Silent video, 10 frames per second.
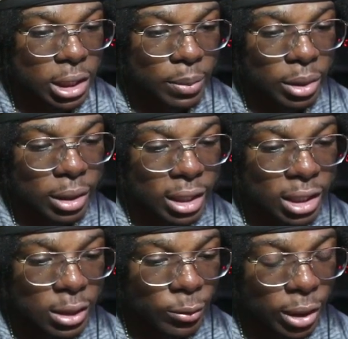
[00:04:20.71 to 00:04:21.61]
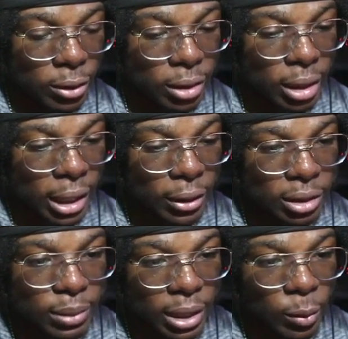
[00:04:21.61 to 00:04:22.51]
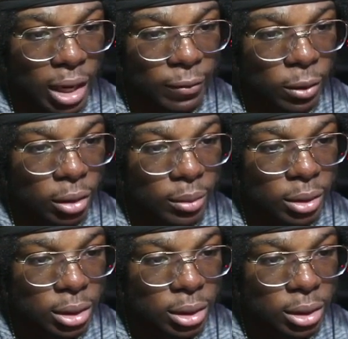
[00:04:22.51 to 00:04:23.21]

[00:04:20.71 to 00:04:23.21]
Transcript: put these 3 on, and I'll explain why I've got them on.